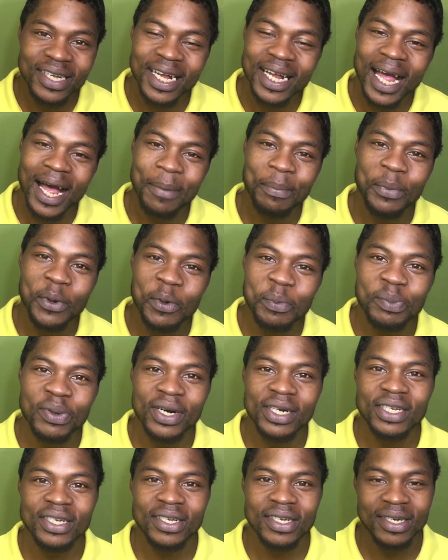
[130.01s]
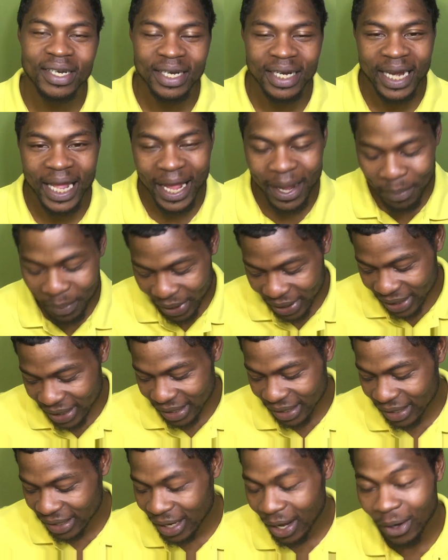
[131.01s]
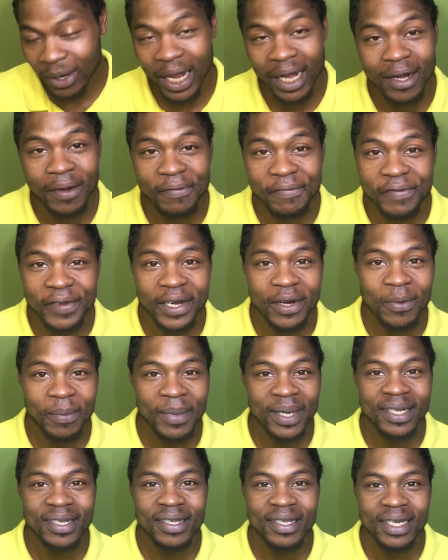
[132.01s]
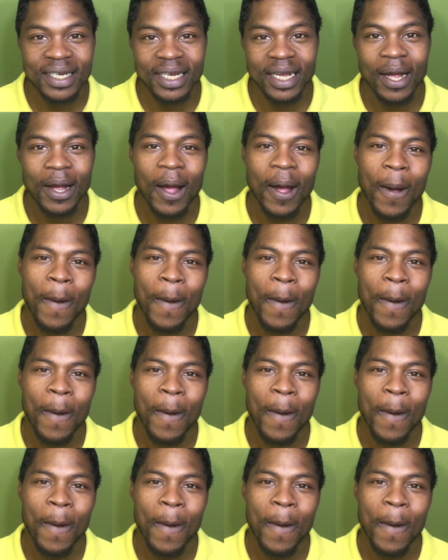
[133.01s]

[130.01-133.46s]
I got more brushes than that, but this is all I can fit on my sink.